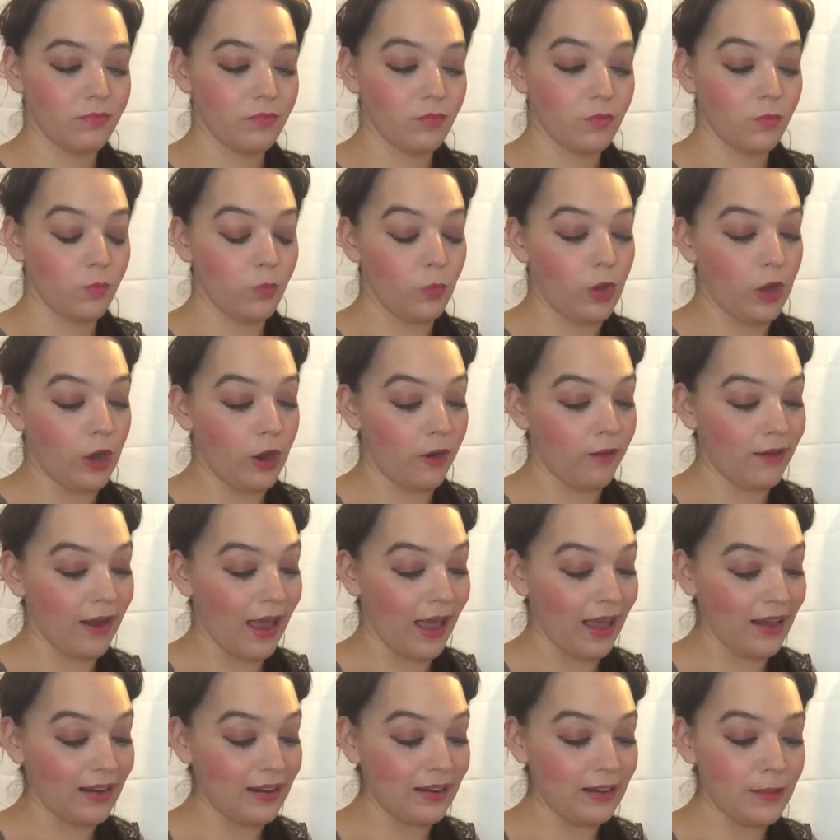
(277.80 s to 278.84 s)
We are
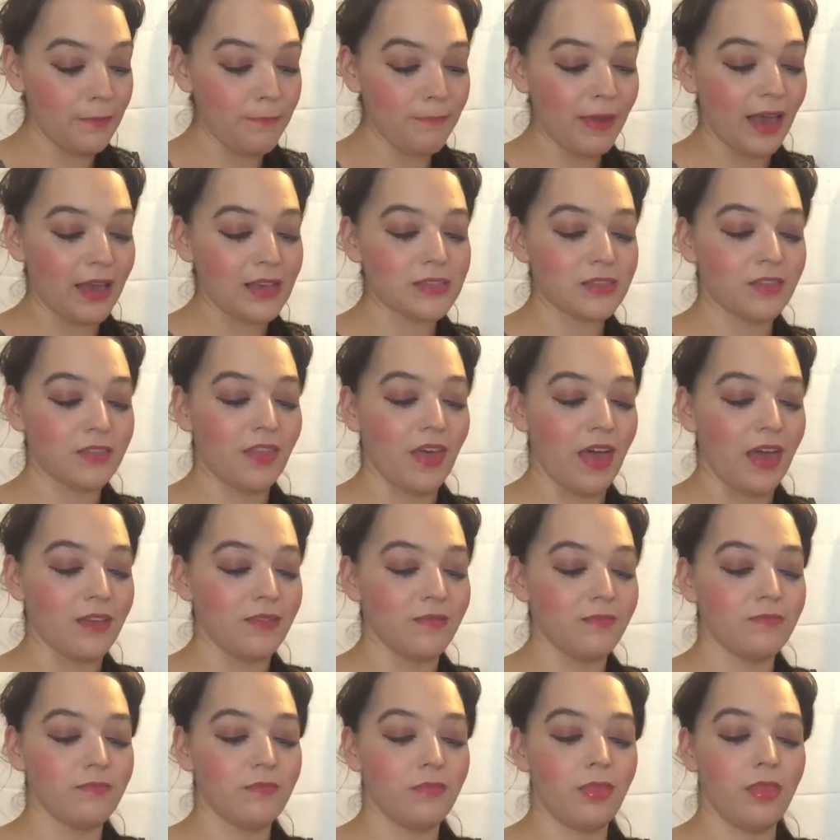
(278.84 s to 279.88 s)
at an impasse then,"
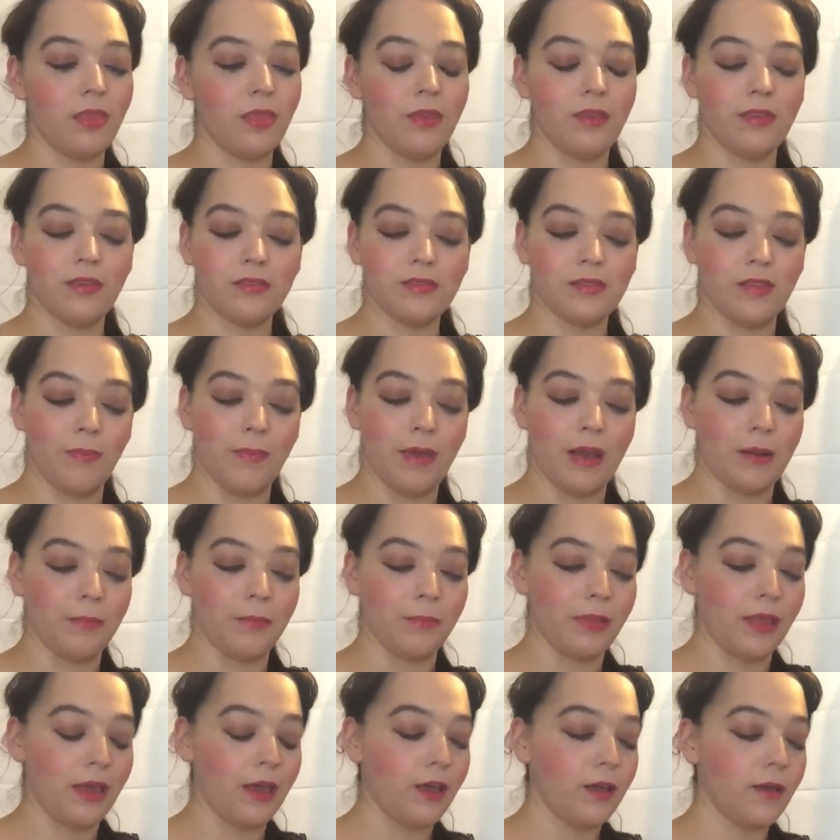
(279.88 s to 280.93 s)
said the man in
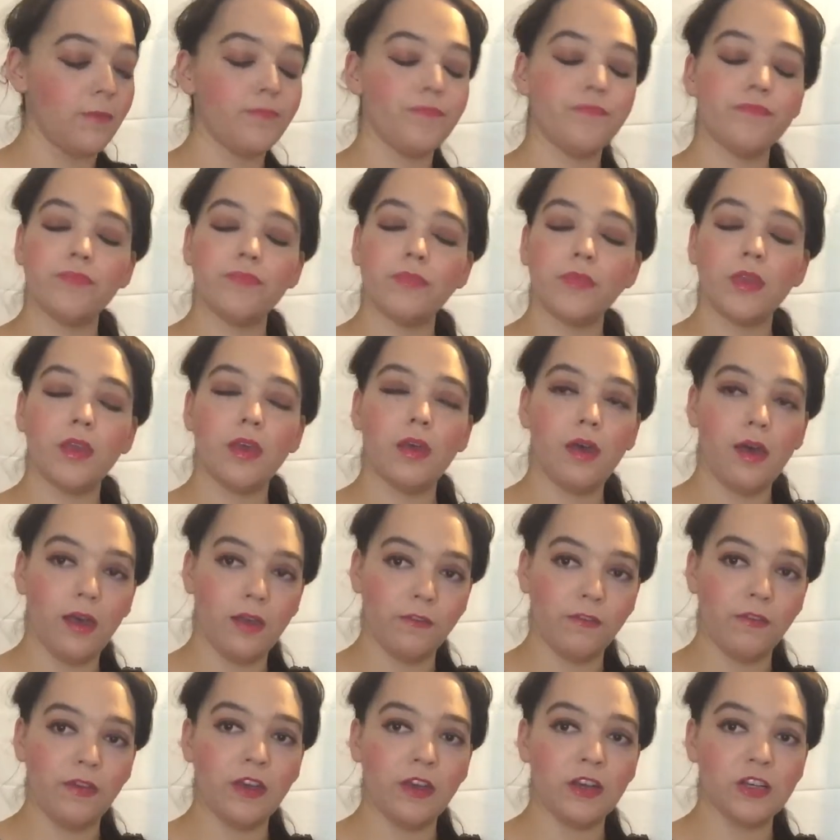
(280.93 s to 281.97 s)
black. "I
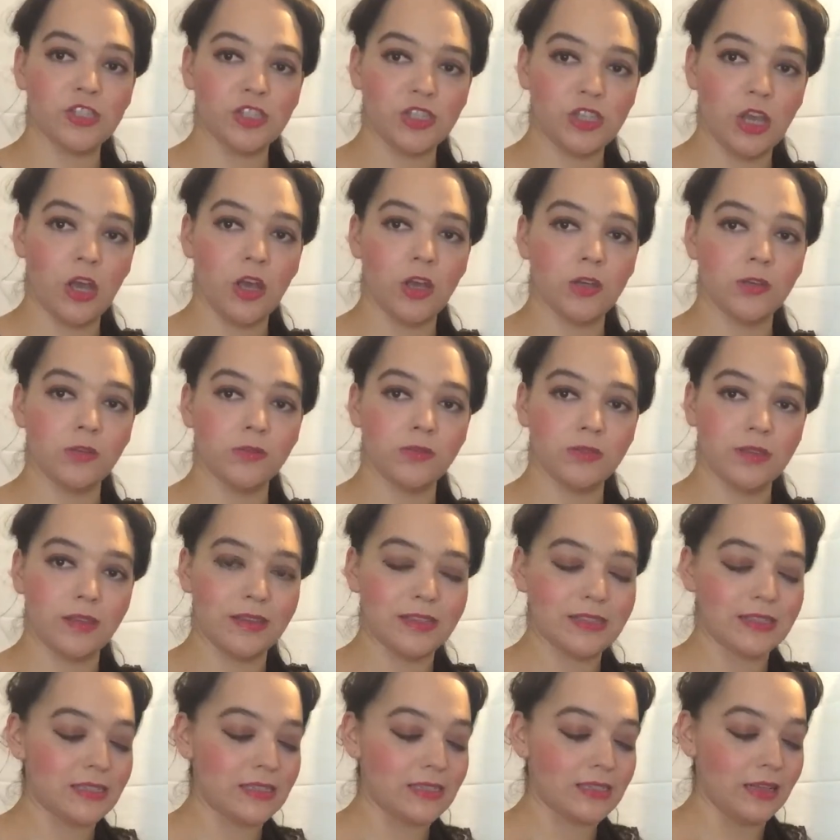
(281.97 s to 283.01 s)
fear so," said the
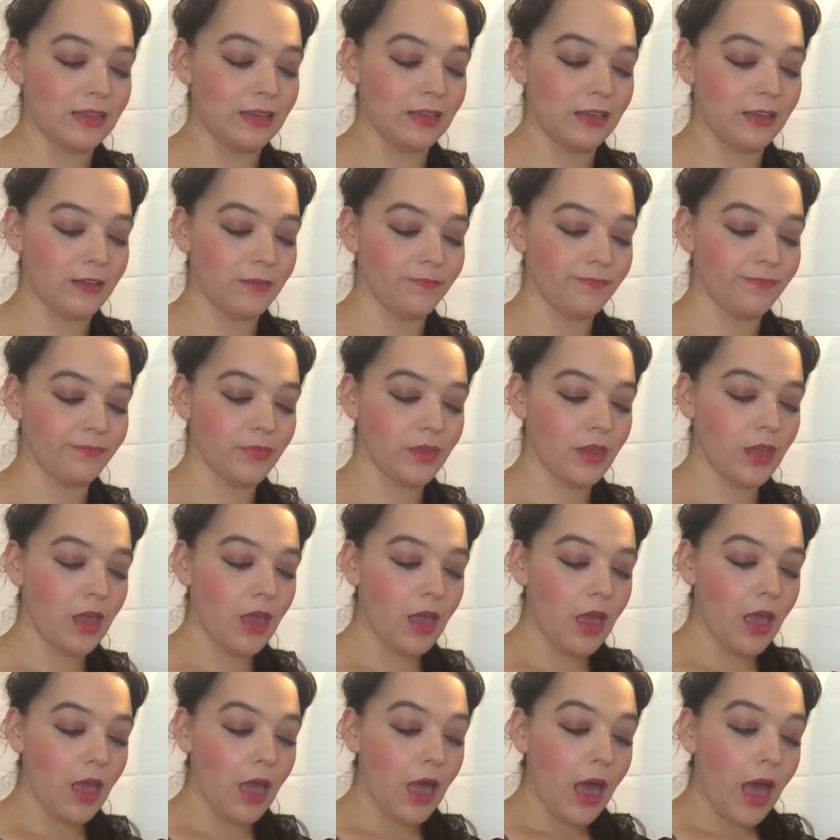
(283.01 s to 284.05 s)
Sicilian.
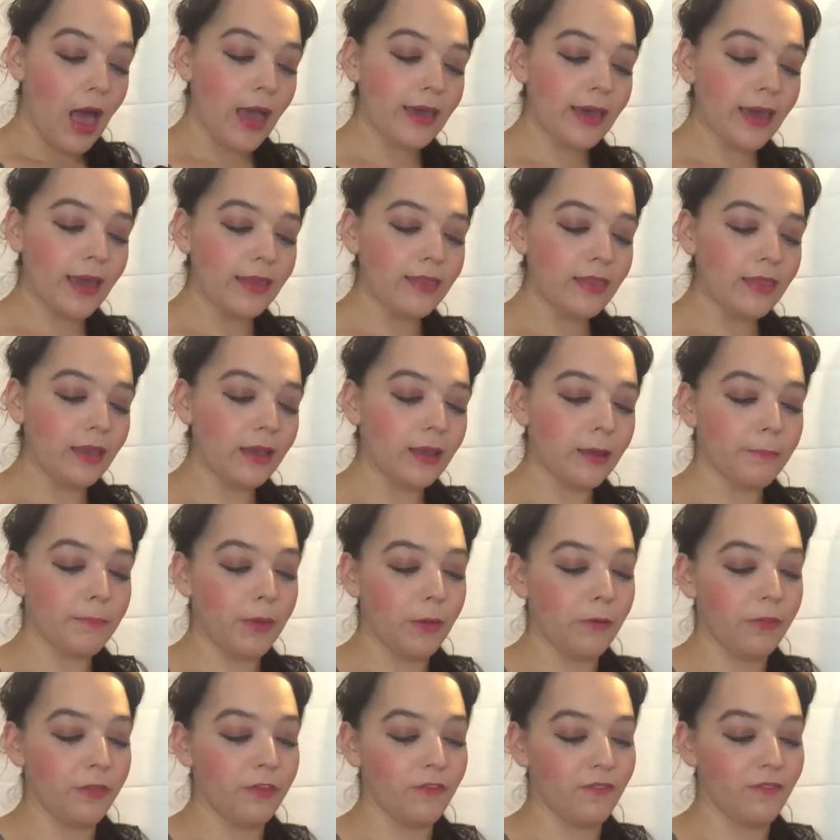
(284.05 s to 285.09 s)
"I cannot compete
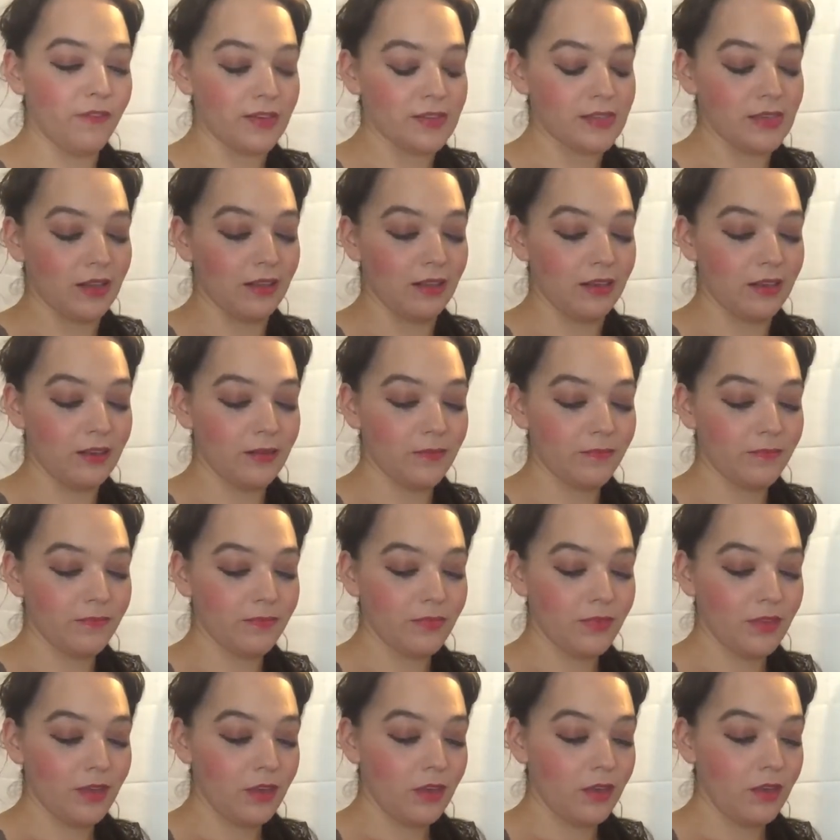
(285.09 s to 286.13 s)
with you physically,
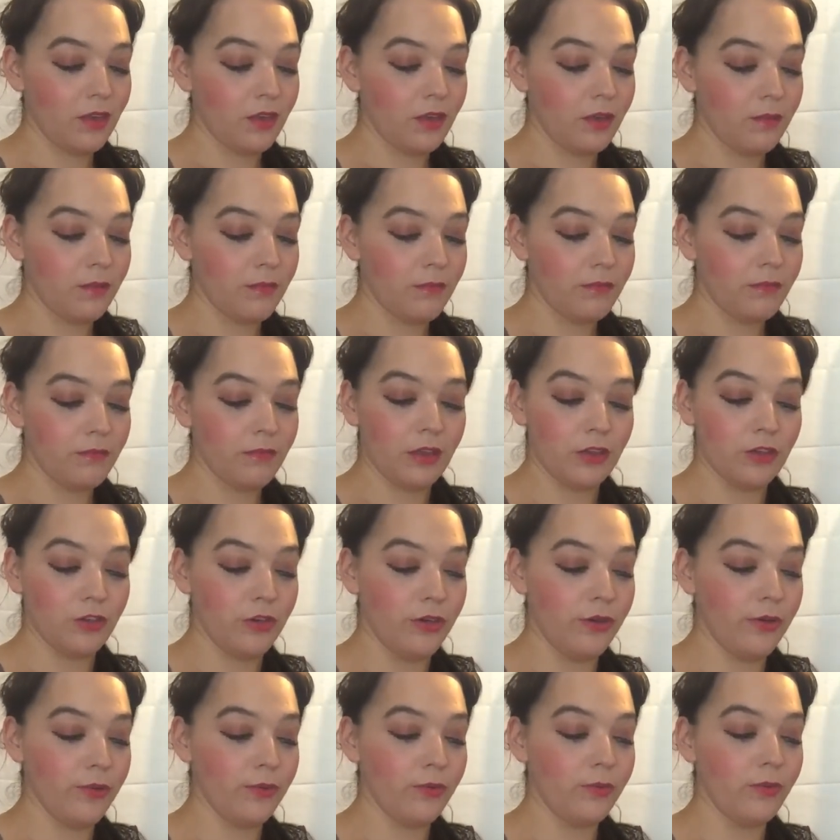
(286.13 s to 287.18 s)
and
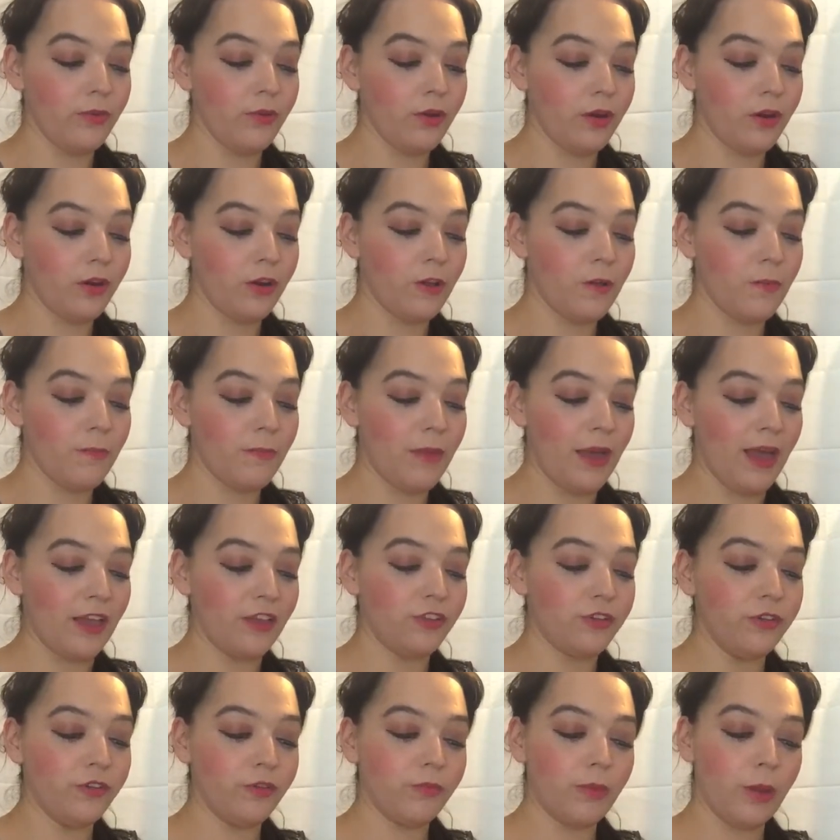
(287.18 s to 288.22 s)
you are no
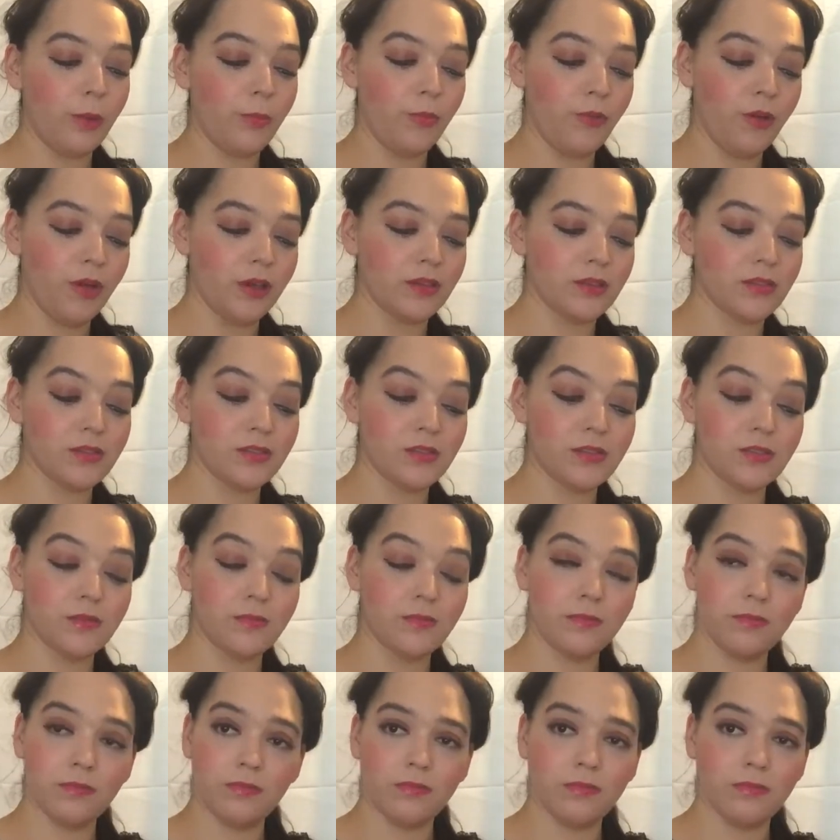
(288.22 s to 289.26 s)
match for my brains.
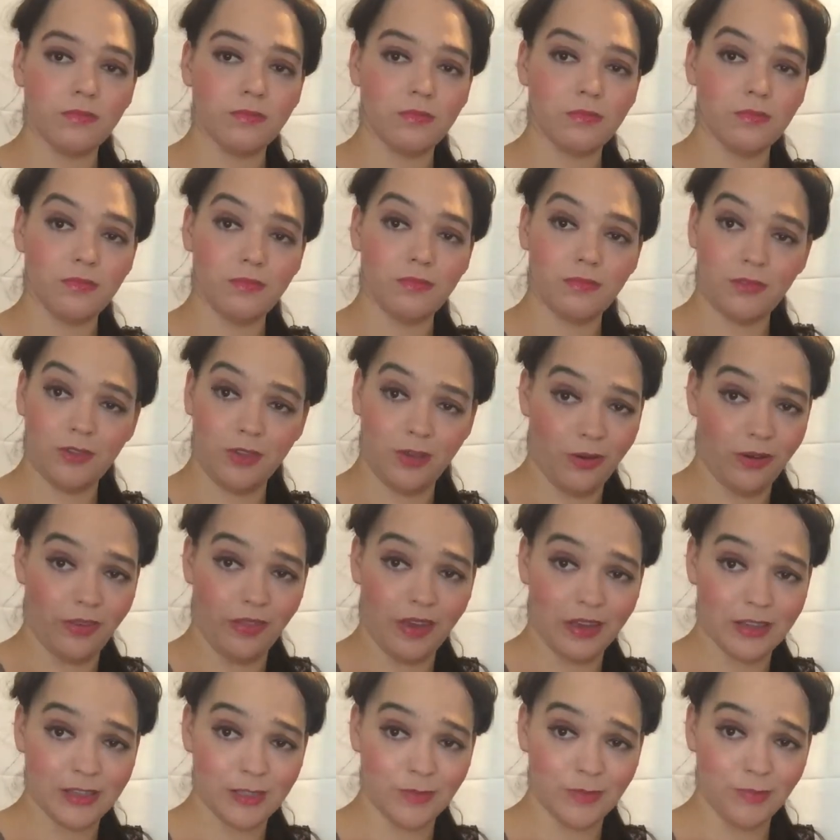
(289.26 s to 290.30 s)
You are
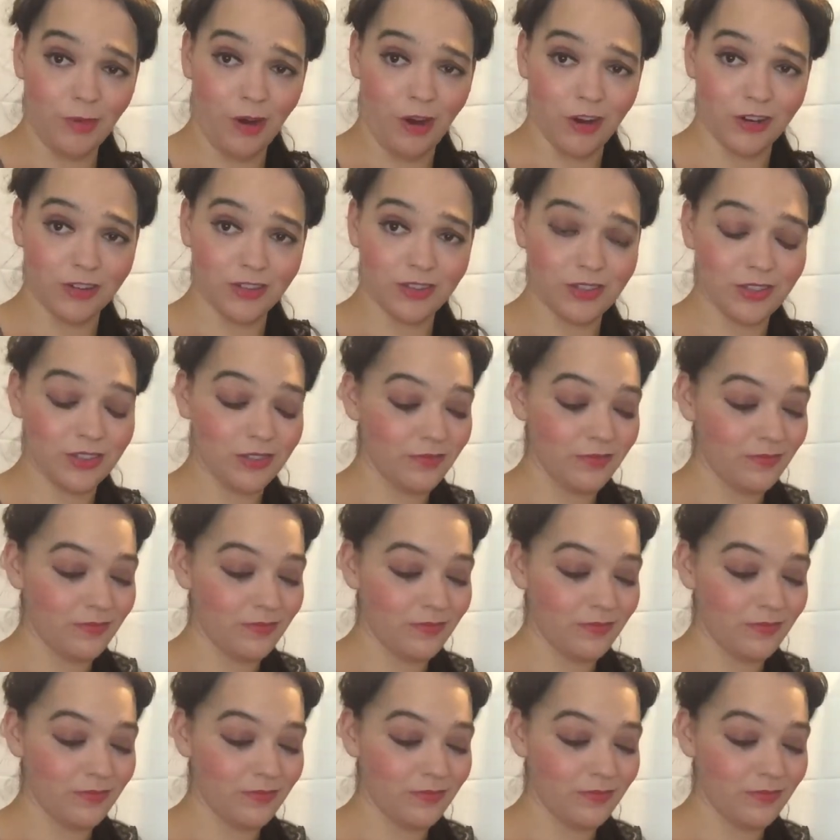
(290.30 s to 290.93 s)
that smart.